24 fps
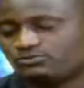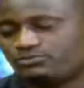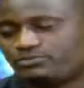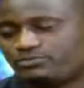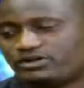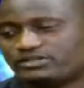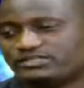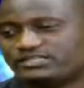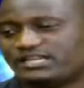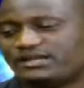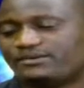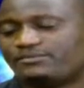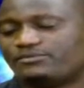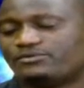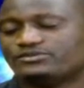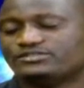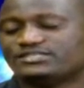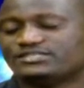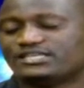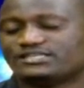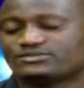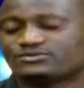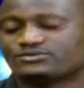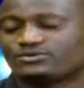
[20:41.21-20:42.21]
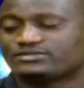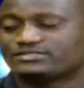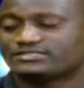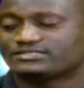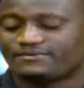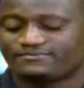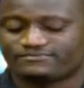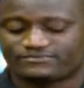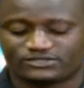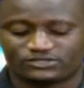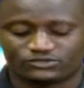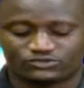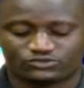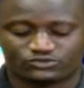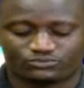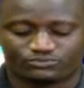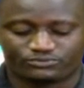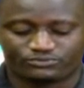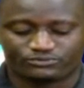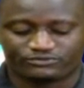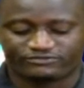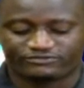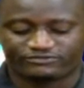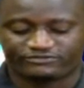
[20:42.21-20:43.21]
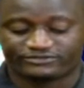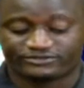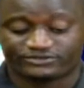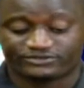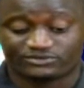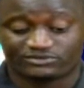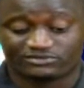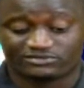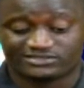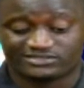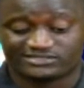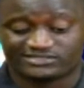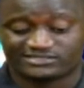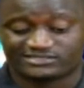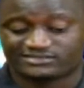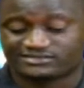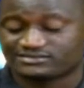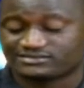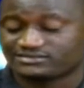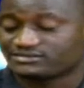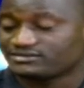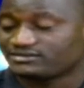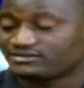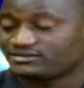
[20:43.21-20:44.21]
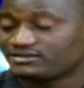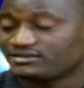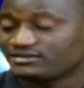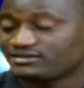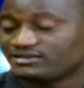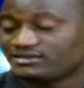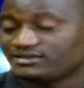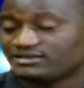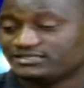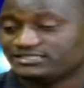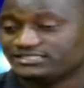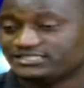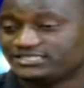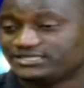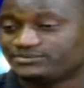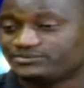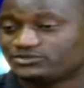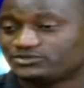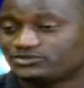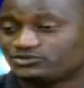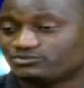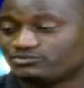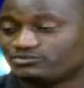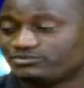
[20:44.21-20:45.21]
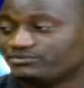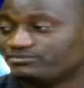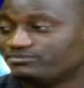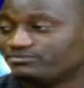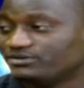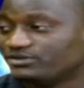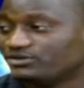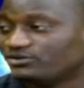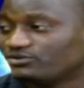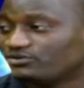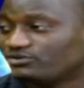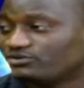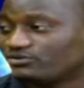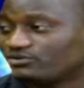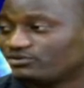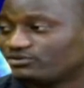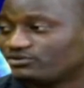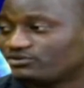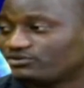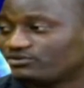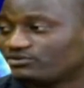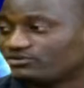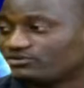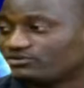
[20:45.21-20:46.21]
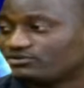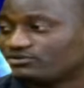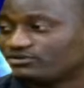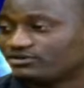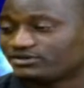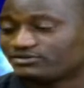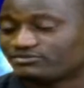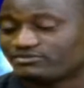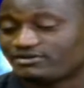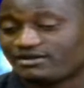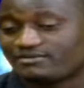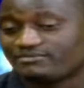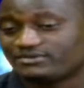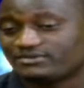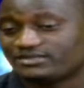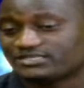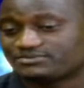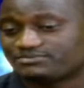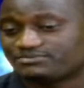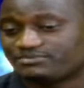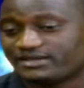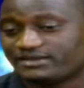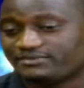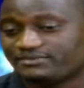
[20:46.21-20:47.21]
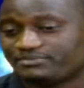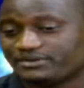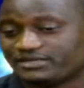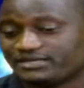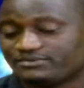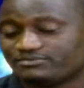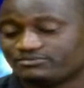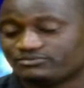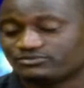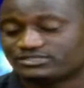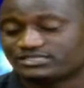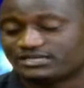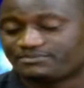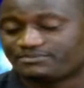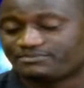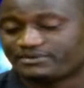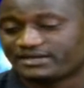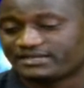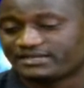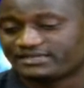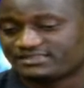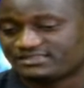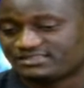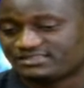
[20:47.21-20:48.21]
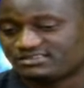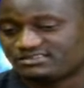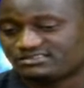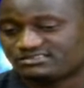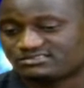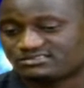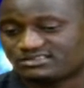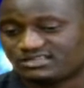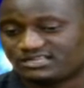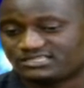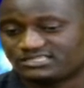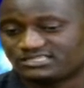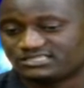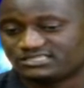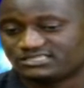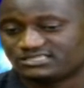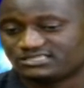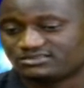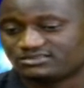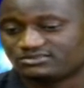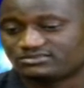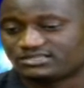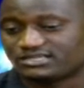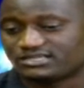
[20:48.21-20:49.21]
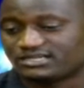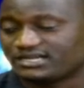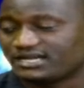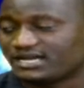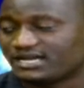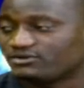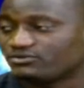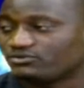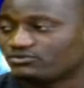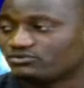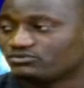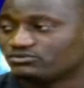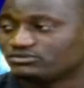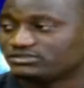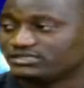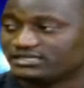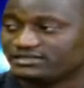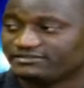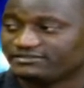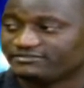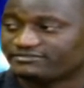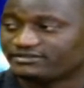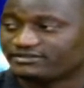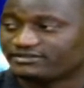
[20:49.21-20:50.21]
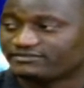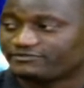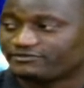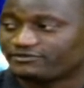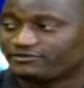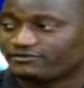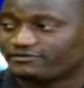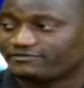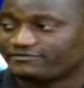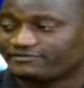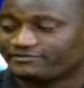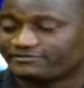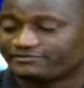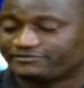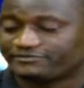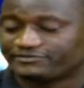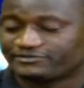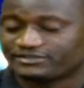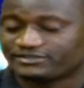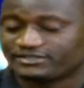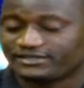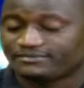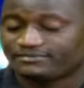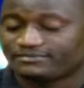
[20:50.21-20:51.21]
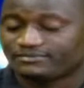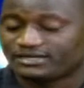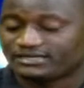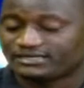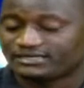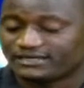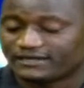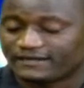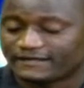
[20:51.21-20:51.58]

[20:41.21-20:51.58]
Power Dynamos has got something to prove. He was deemed to be below requirements by Perry Mutapa. He thinks that he's not the guy who will deliver for them, and